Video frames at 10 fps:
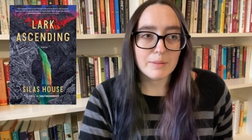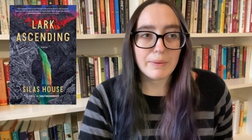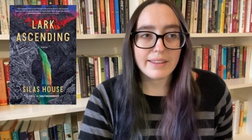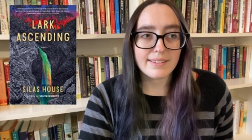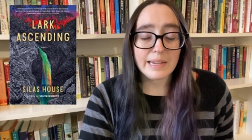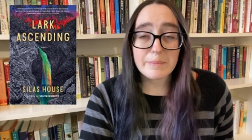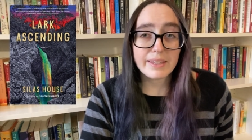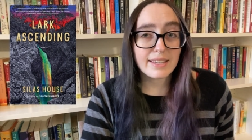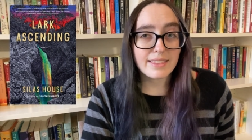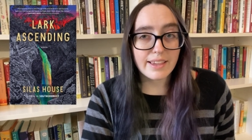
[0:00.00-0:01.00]
and by the time
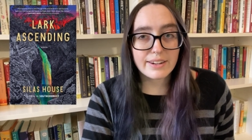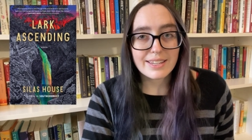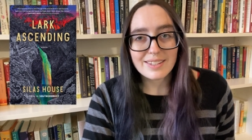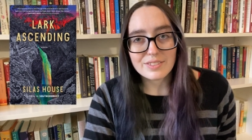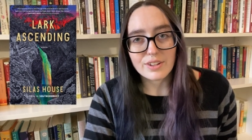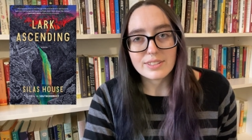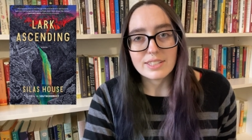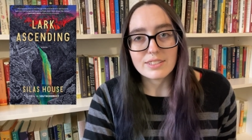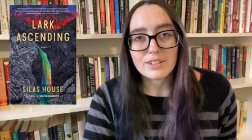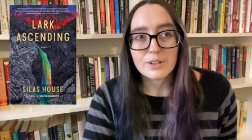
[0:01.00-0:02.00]
they get there, he's on
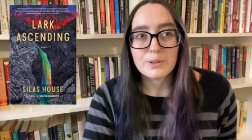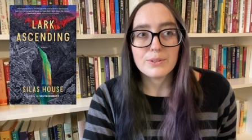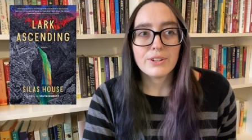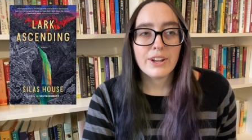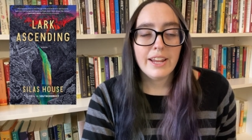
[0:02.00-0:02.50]
his own,